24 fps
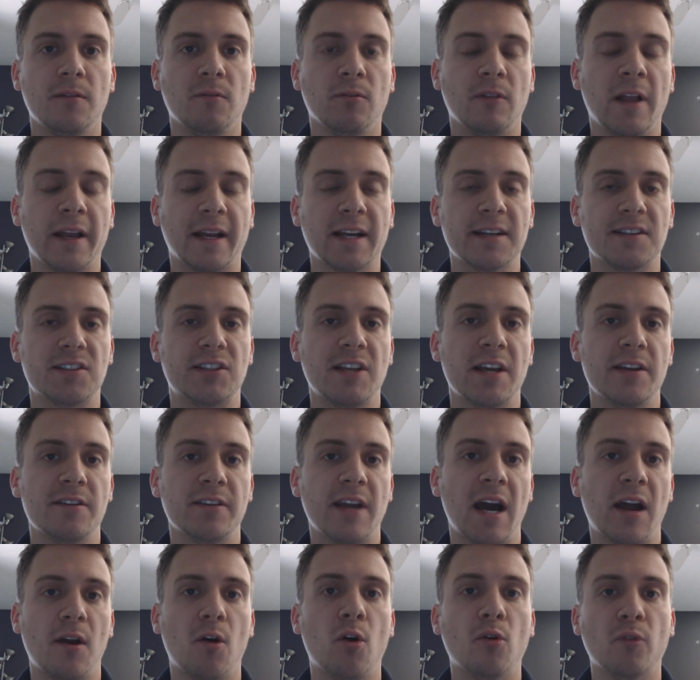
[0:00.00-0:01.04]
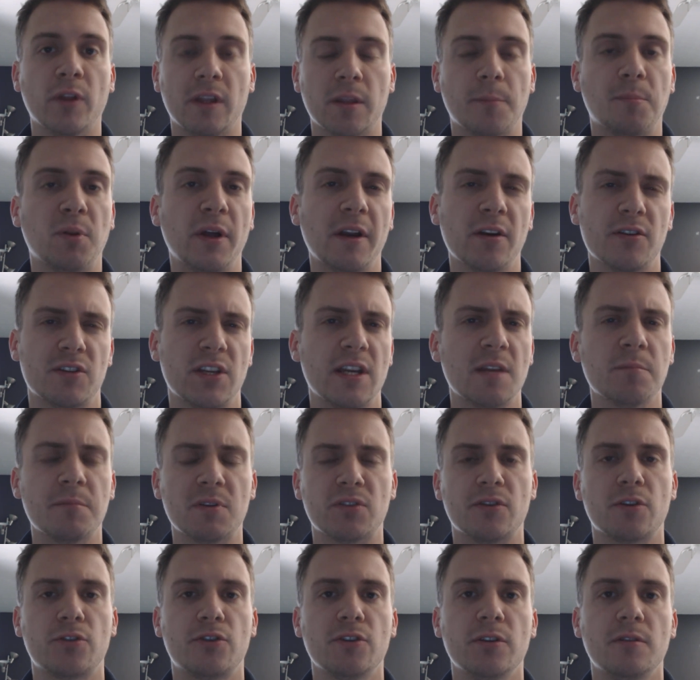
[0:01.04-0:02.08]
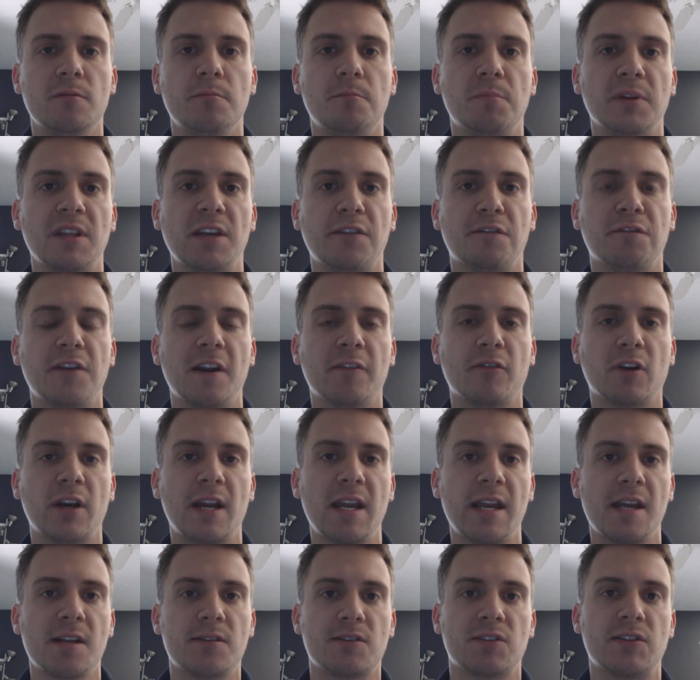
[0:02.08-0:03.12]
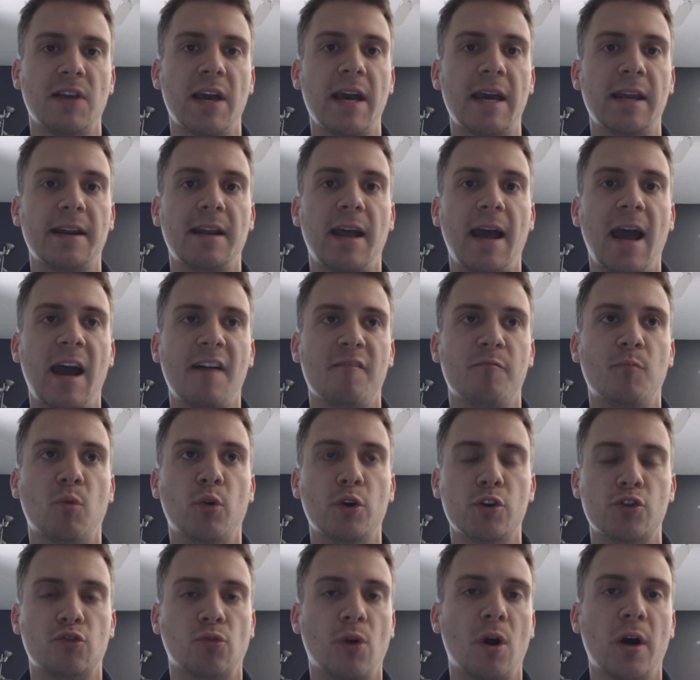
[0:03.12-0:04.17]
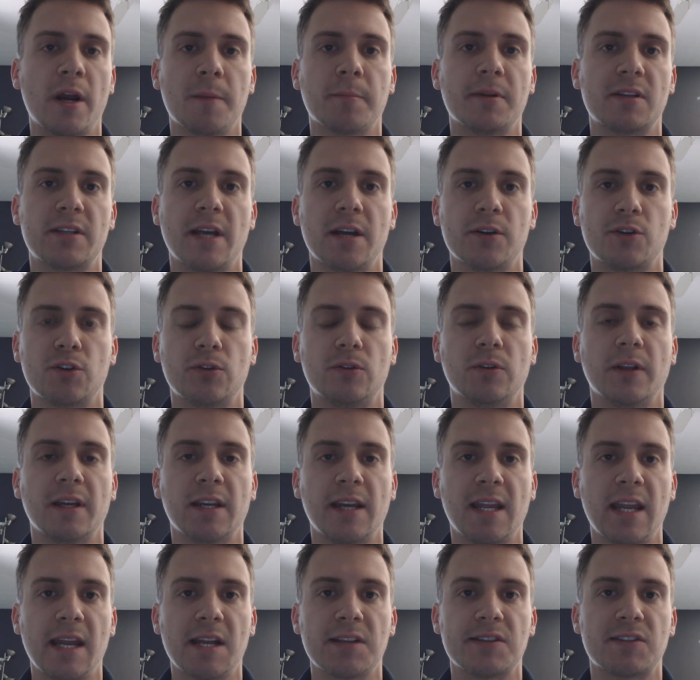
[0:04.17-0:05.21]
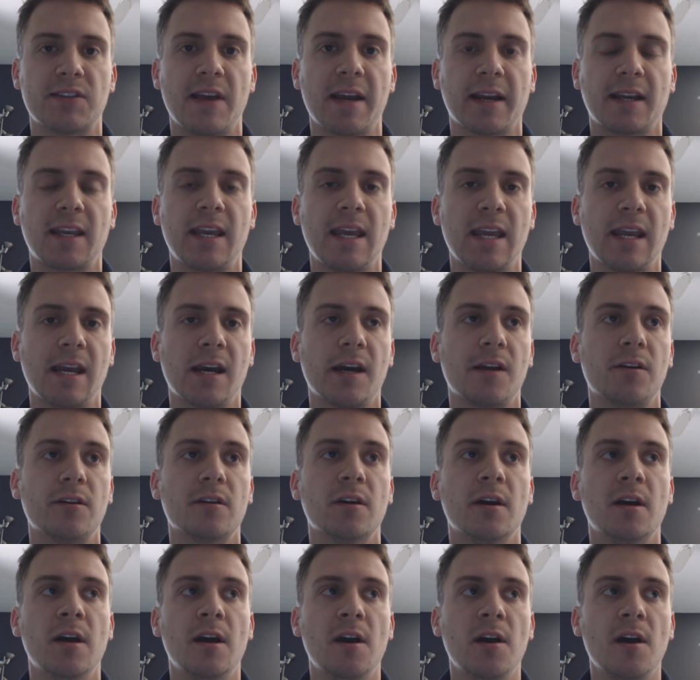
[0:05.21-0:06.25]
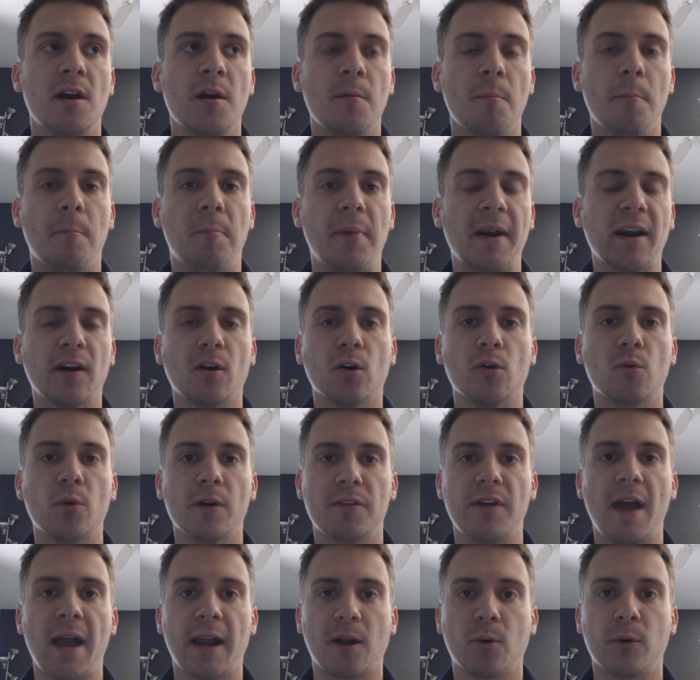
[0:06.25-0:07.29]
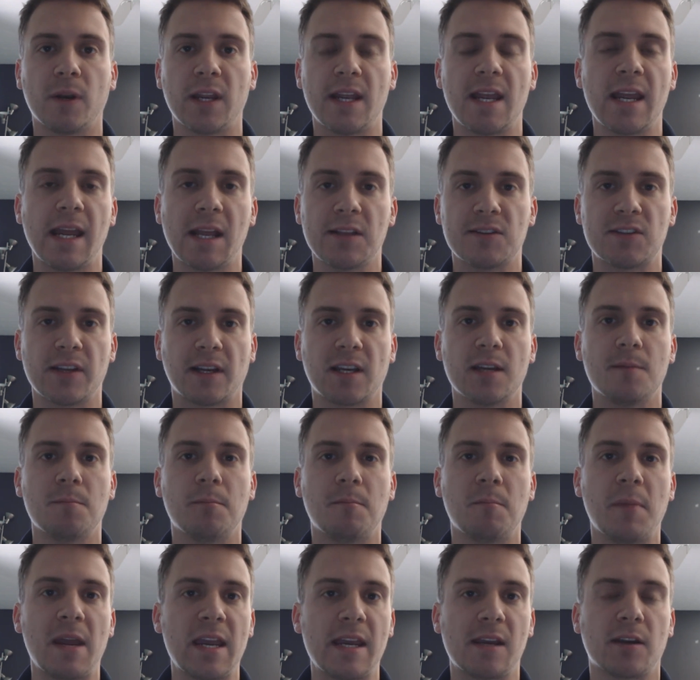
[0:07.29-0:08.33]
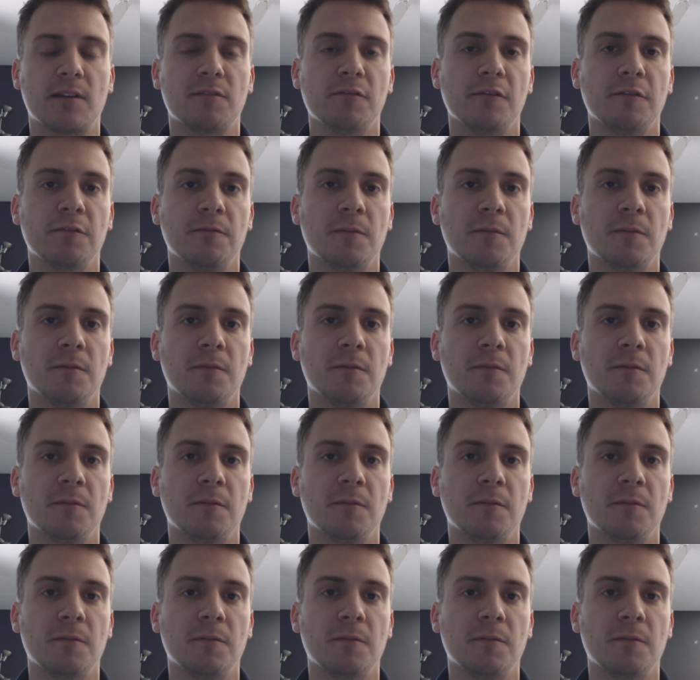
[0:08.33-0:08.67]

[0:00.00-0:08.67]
like I said, not only the players in position, but they favor hands that have more drawing potential and hands that can barrel with equity, hands that can make